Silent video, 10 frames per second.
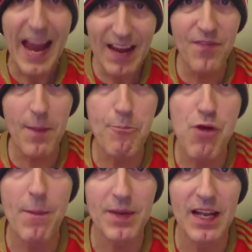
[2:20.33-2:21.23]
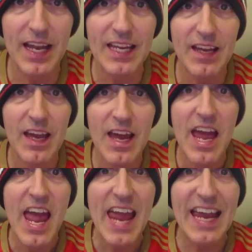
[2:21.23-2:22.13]
In the Premier League,
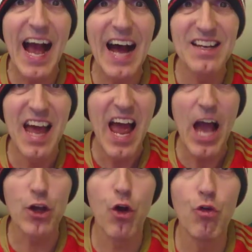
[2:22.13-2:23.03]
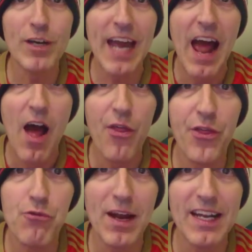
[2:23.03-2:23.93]
he had a
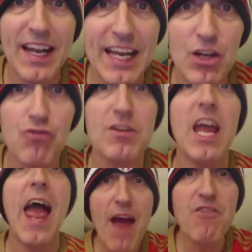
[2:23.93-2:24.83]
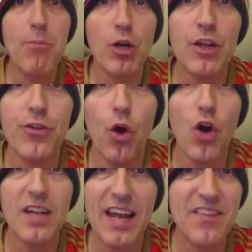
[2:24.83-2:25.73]
career-threatening injury. Everybody
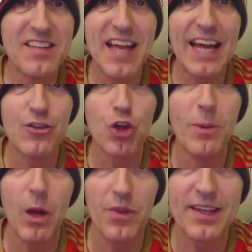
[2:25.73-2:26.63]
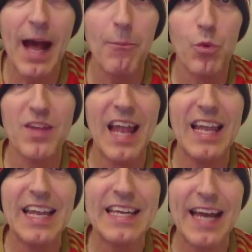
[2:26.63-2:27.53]
thought, and the signs coming out the camp was that
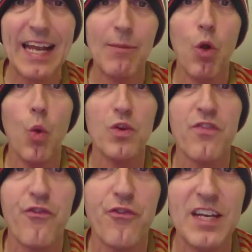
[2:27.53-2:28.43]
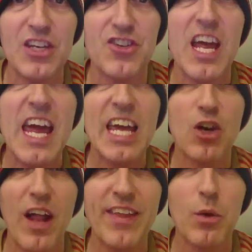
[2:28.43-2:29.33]
Lee Cattermole was finished. He
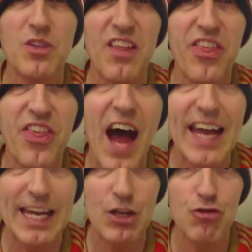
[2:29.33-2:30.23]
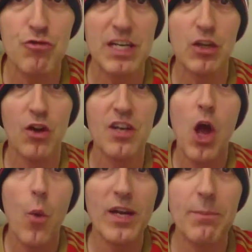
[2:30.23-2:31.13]
got, I think it was a thigh injury he got
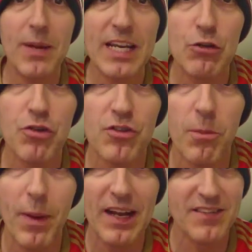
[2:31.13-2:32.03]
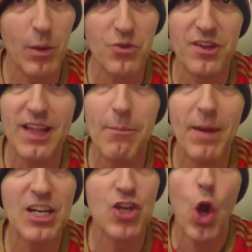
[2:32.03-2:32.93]
when he played Crystal Palace. I was at that
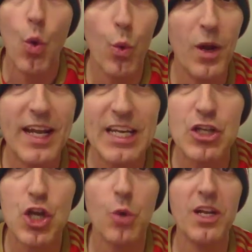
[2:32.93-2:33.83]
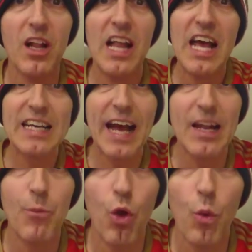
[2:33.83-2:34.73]
match. We were leading 2-0.
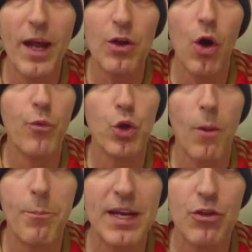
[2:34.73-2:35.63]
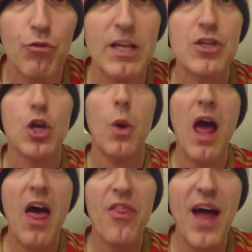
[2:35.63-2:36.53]
Cattermole went off. We got beat 3-2.
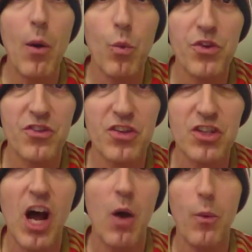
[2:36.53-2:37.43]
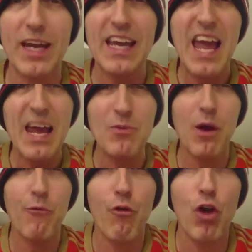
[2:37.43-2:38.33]
That was the start where he was
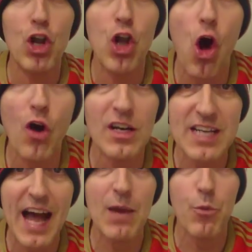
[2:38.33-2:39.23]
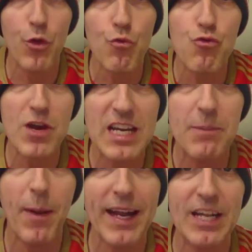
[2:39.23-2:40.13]
out for a long time with a
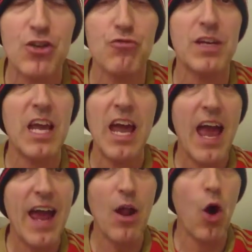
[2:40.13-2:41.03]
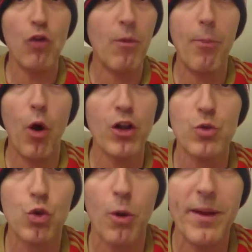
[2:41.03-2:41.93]
really bad injury, and all the
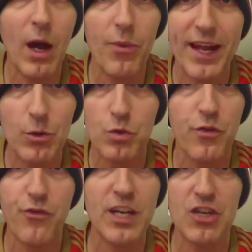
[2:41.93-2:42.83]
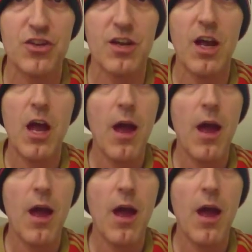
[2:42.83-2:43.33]
reports were coming out that he was finished.